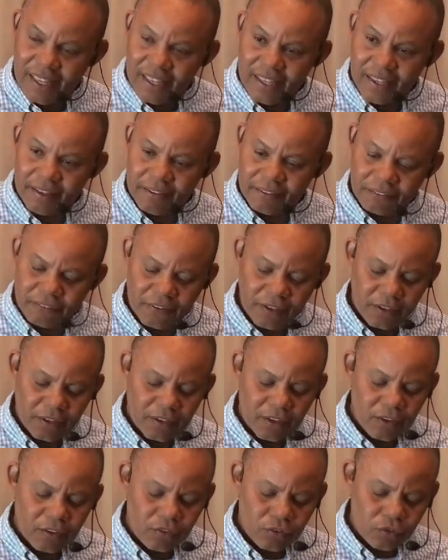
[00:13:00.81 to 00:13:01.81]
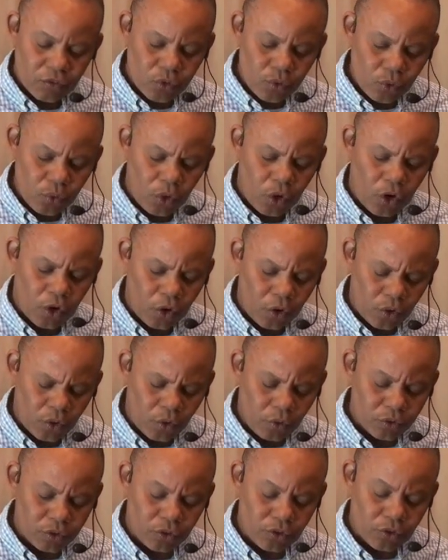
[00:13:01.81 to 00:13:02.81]
If you
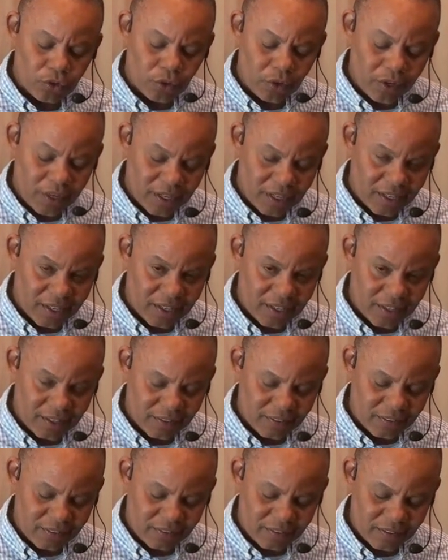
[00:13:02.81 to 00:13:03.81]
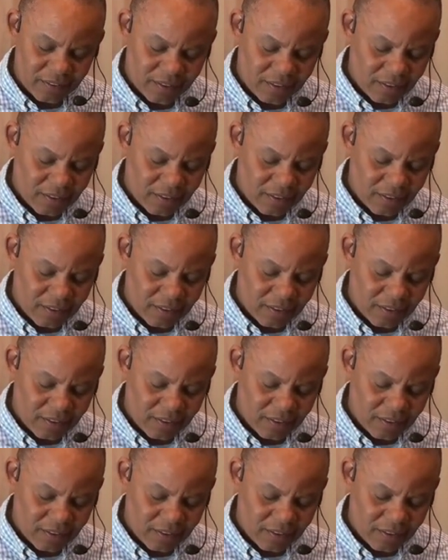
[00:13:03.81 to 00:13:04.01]
hold your hands